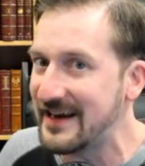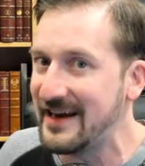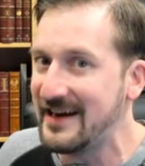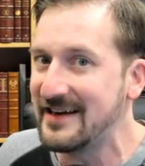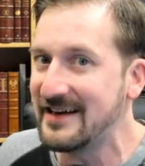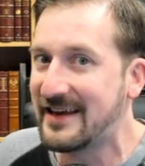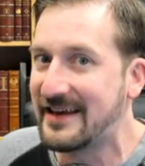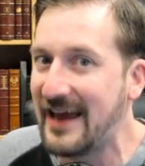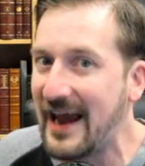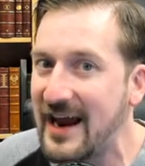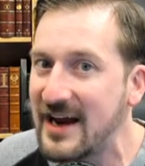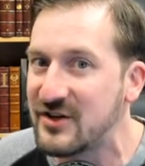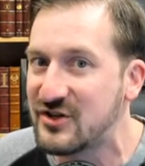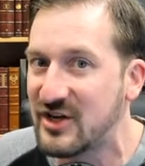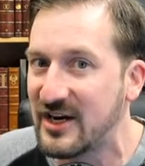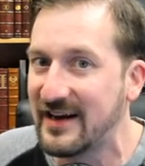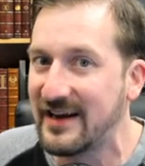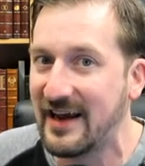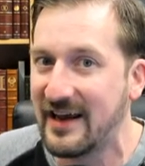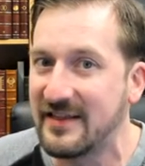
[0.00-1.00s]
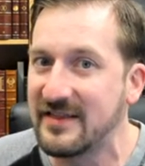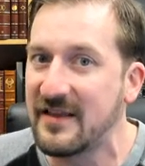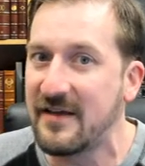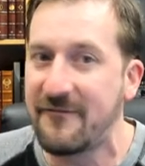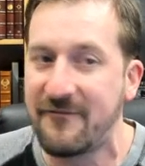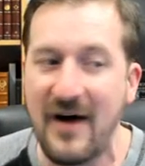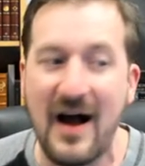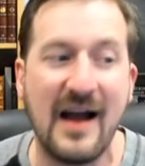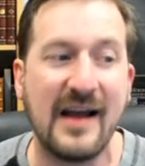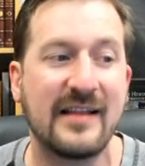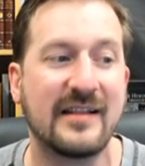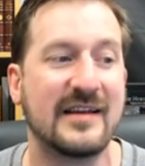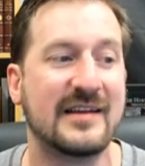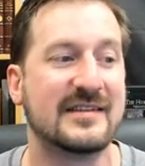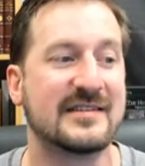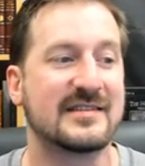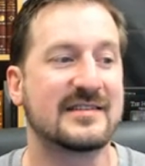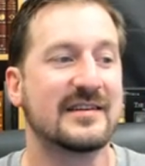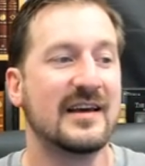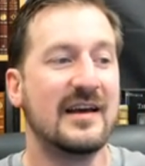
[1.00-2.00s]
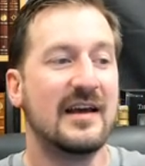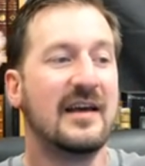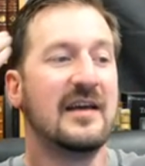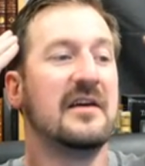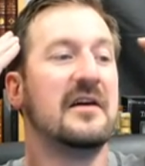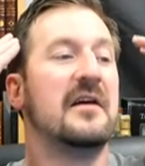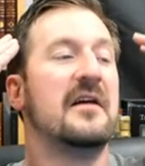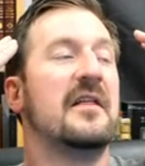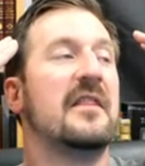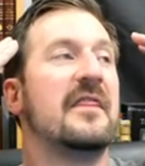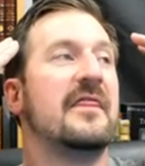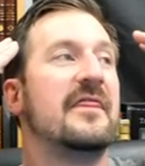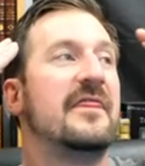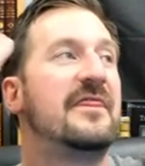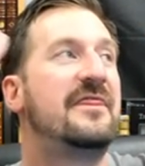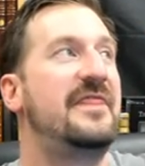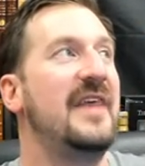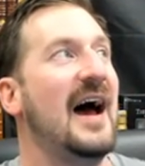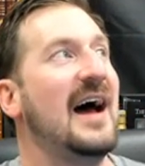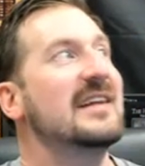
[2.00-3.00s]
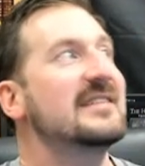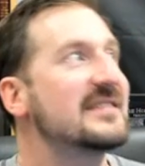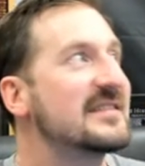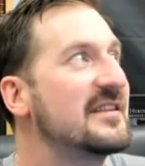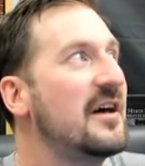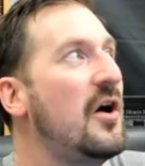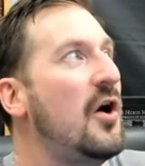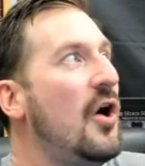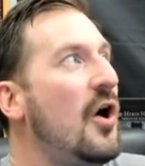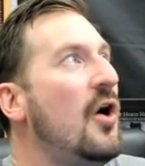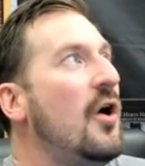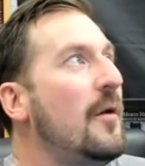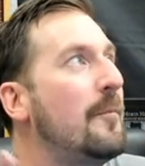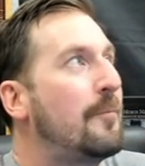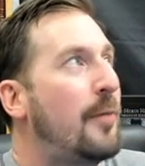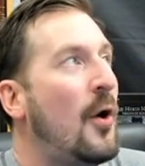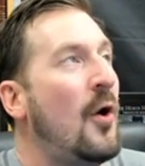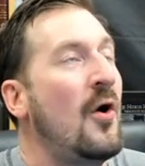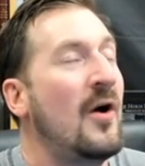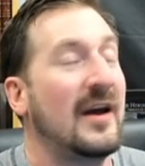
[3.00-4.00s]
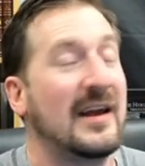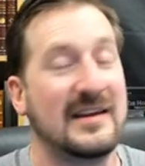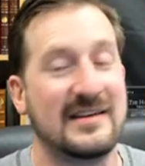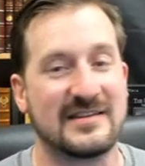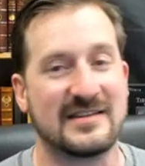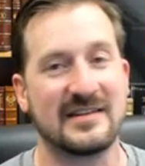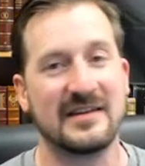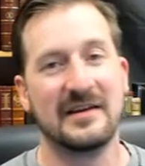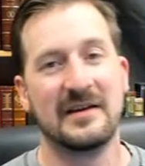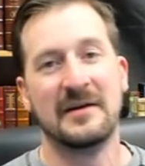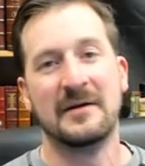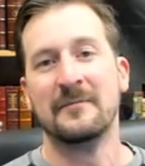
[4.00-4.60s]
engaging in the violence. That's the whole point.